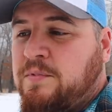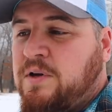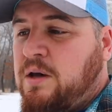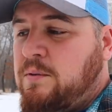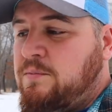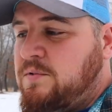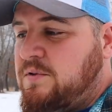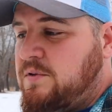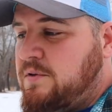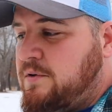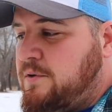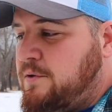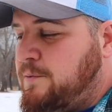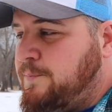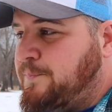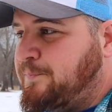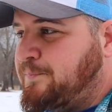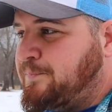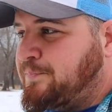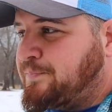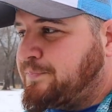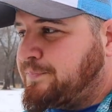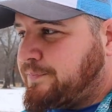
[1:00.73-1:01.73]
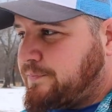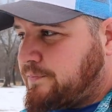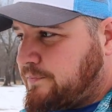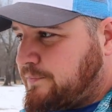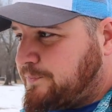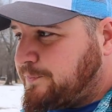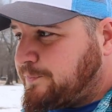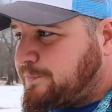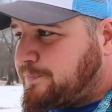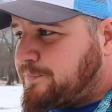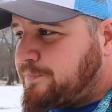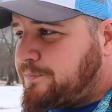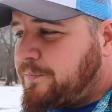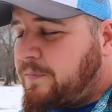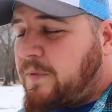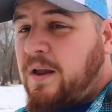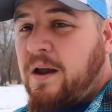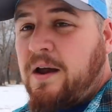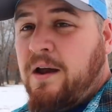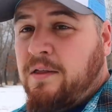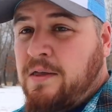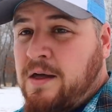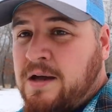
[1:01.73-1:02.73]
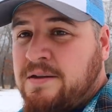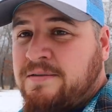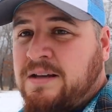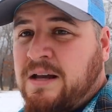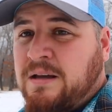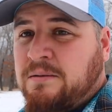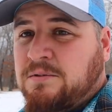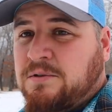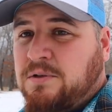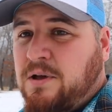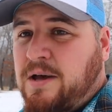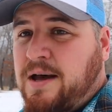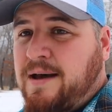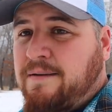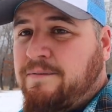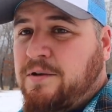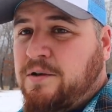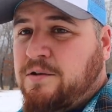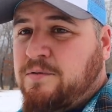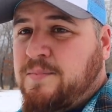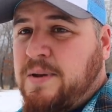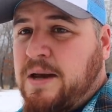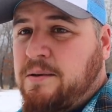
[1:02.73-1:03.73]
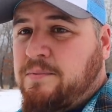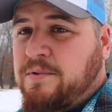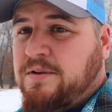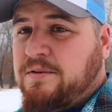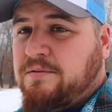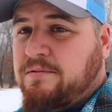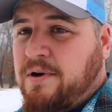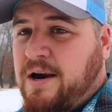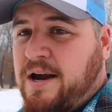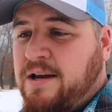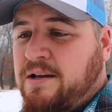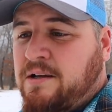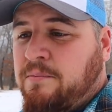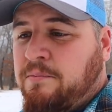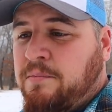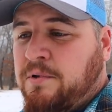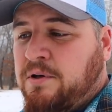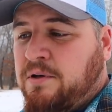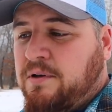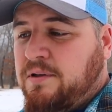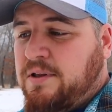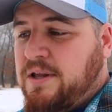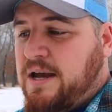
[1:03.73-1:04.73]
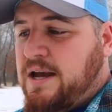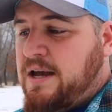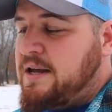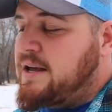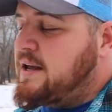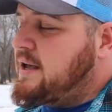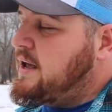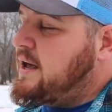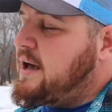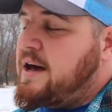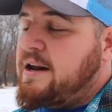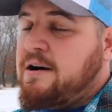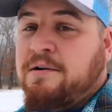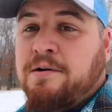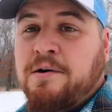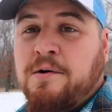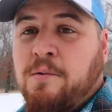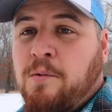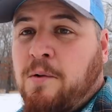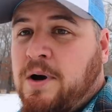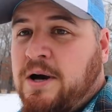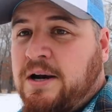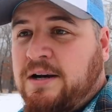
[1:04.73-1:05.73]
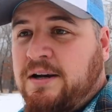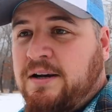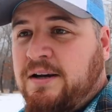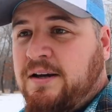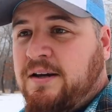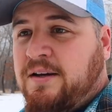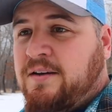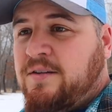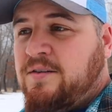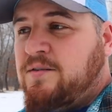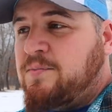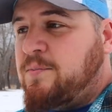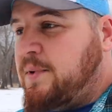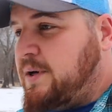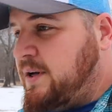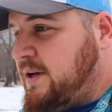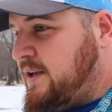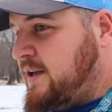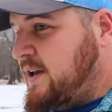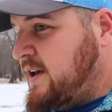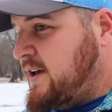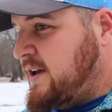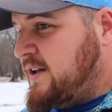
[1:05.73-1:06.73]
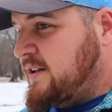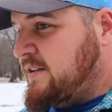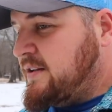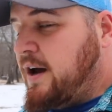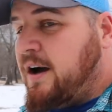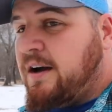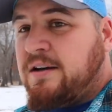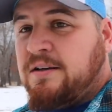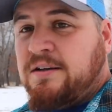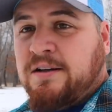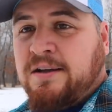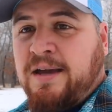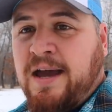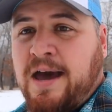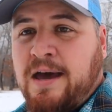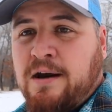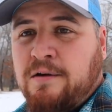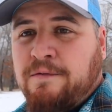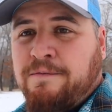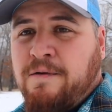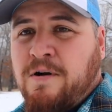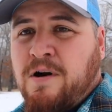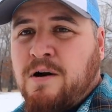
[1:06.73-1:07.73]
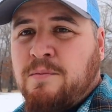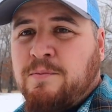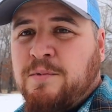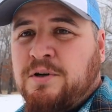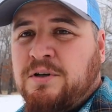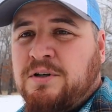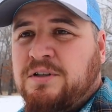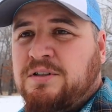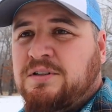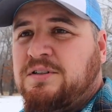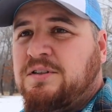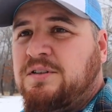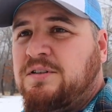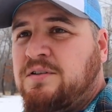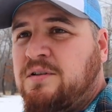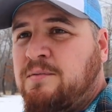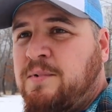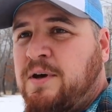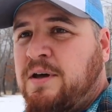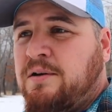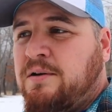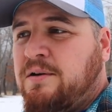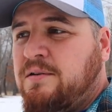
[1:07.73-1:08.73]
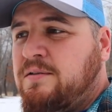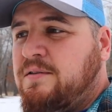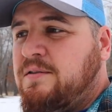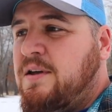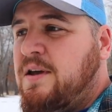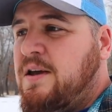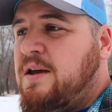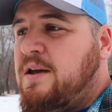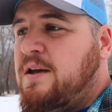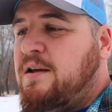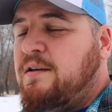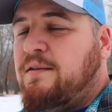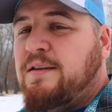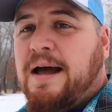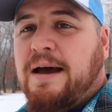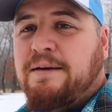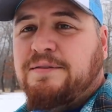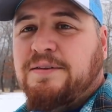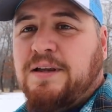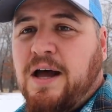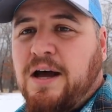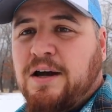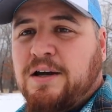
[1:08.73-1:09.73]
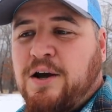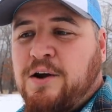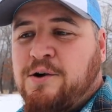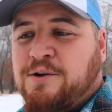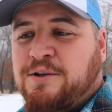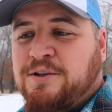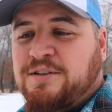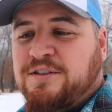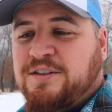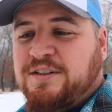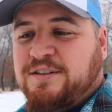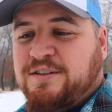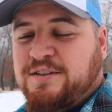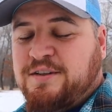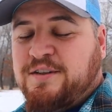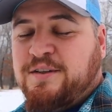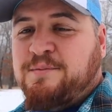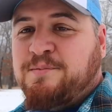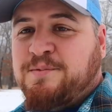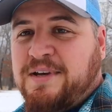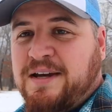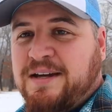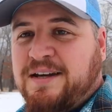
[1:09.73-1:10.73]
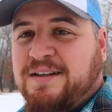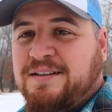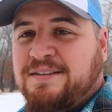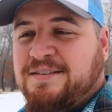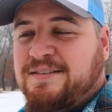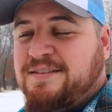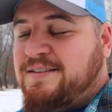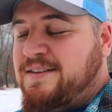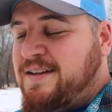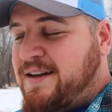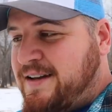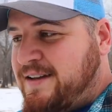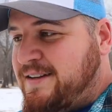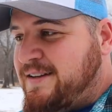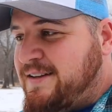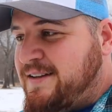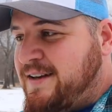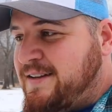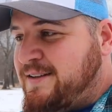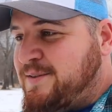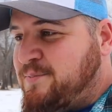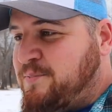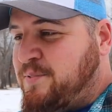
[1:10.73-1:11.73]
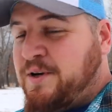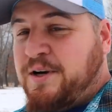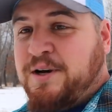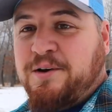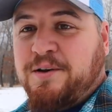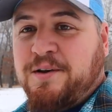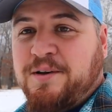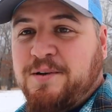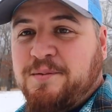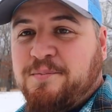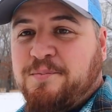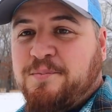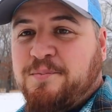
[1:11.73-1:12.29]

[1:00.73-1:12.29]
comes through, a lot of times they'll have those babies right in the middle of that. I don't know what it is, but talking to cattle farmers and some other livestock owners, it seems like it's it, it's pretty